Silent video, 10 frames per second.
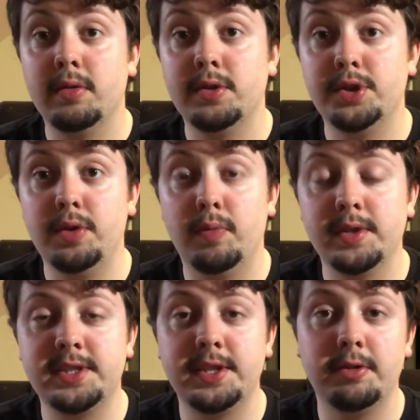shoot,
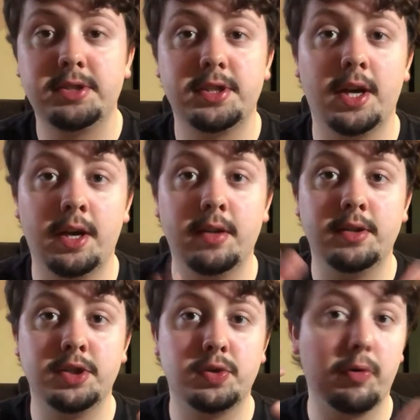what's Snoke's
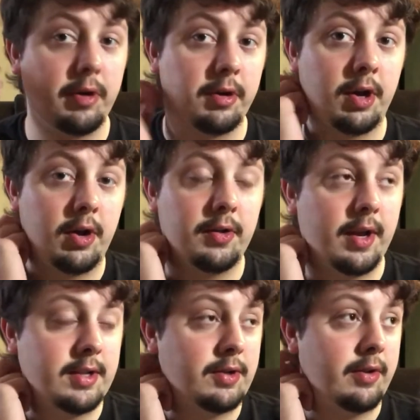destroyer called? I
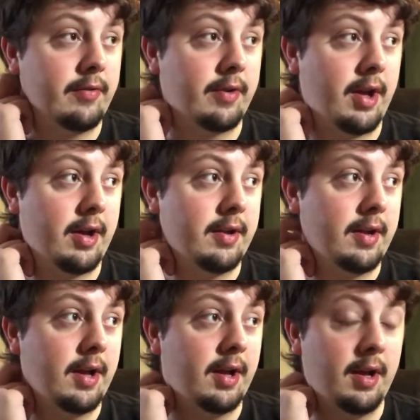totally forgot.
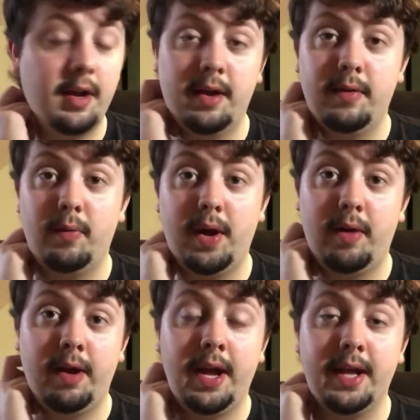
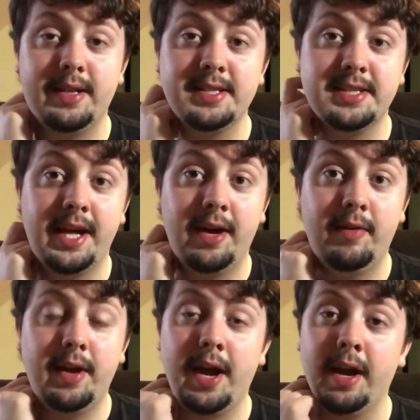Wow, I had this
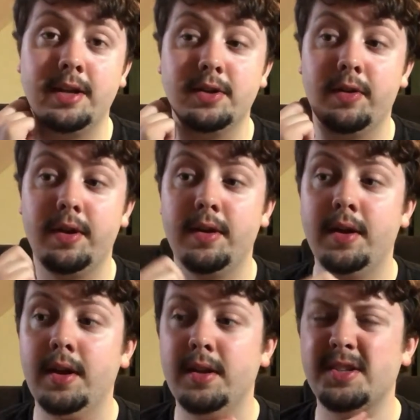down.
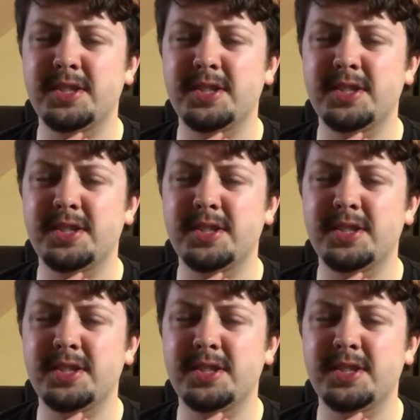The